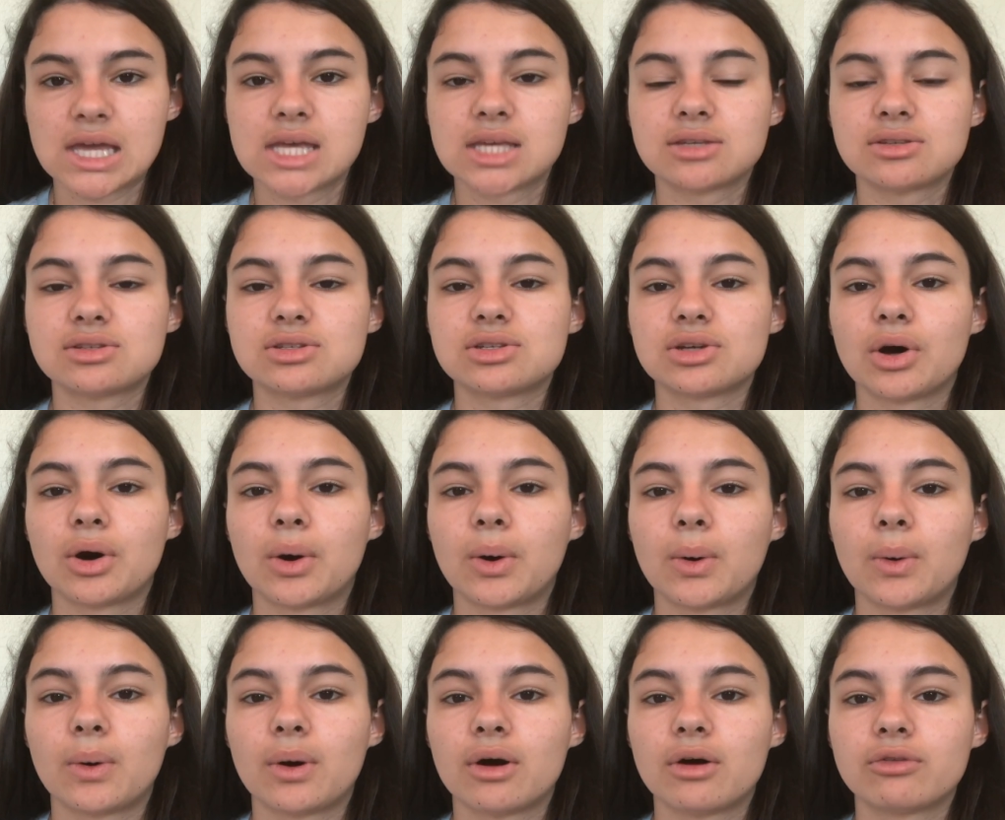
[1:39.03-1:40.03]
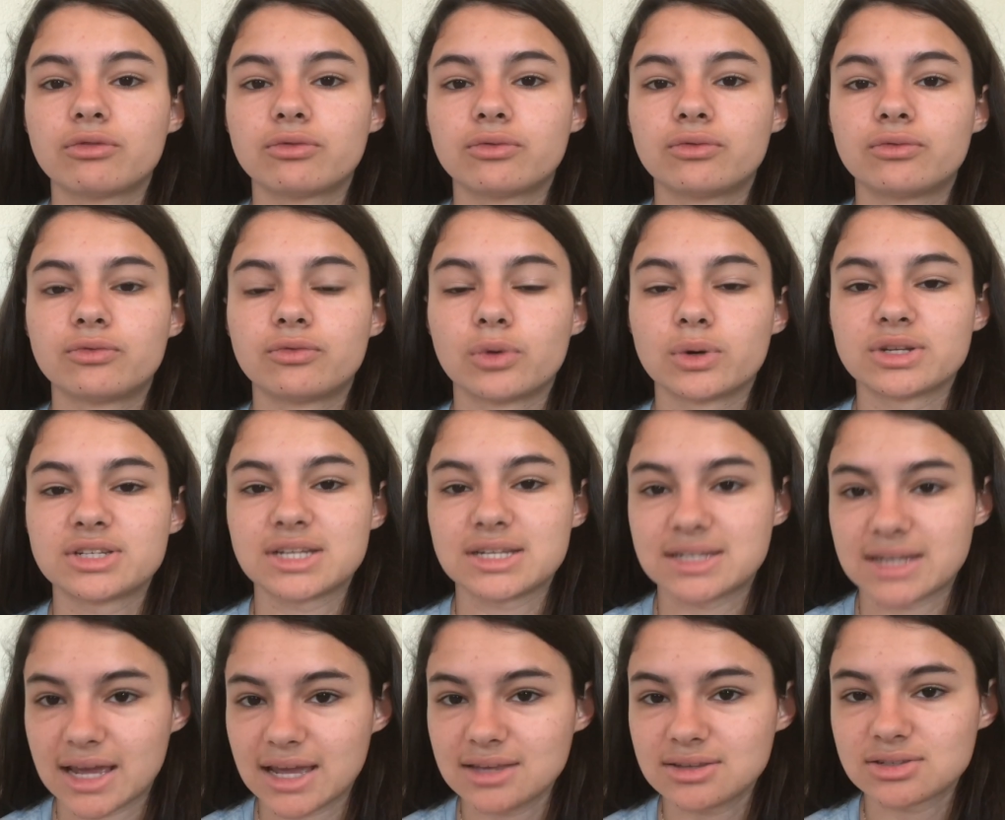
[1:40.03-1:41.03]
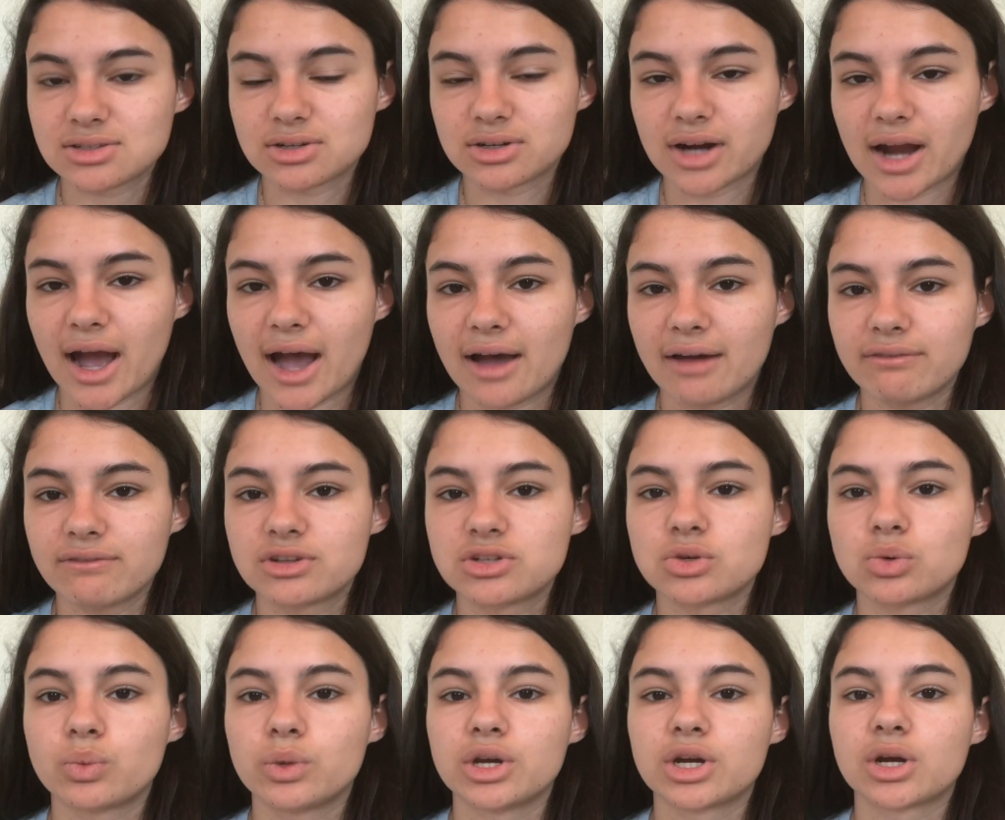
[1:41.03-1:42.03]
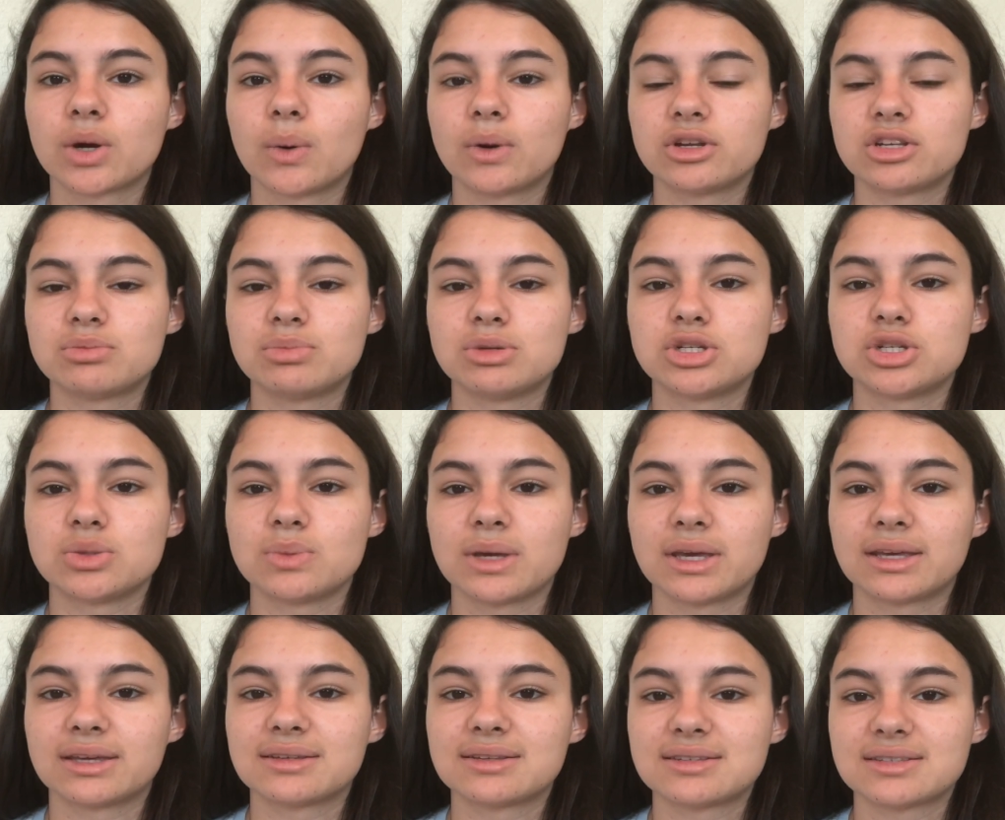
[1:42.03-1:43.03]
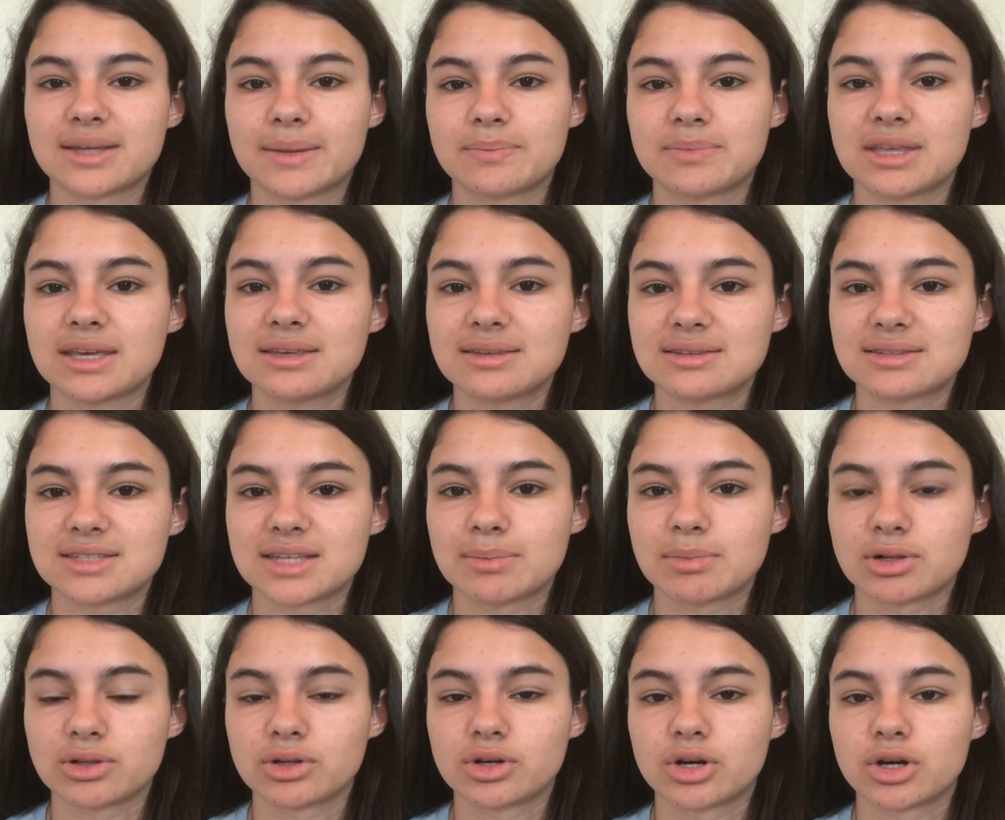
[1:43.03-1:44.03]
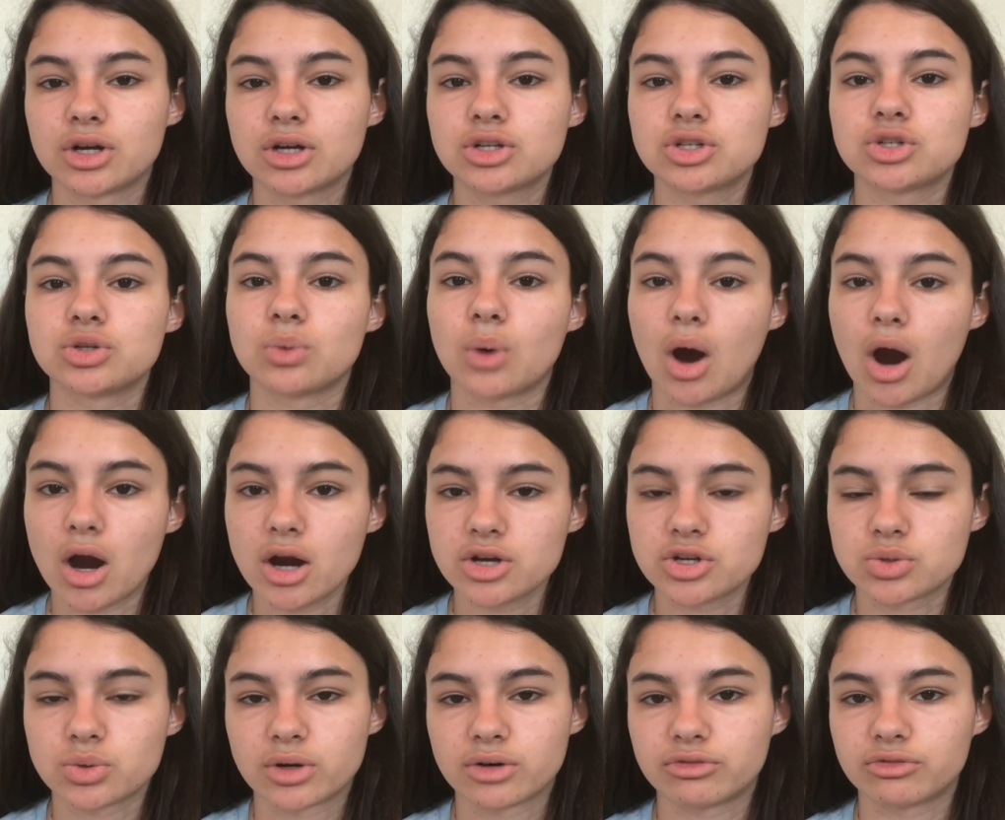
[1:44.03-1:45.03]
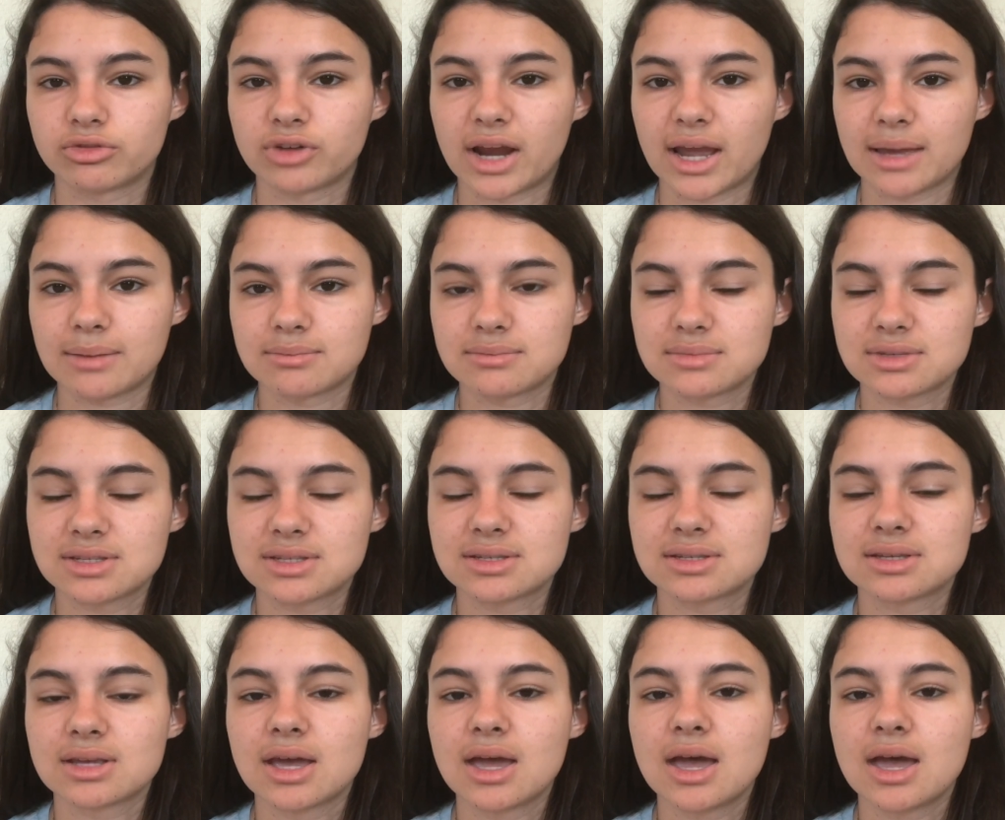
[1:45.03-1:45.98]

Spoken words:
So for today's craft, we are going to be doing something similar to our door frames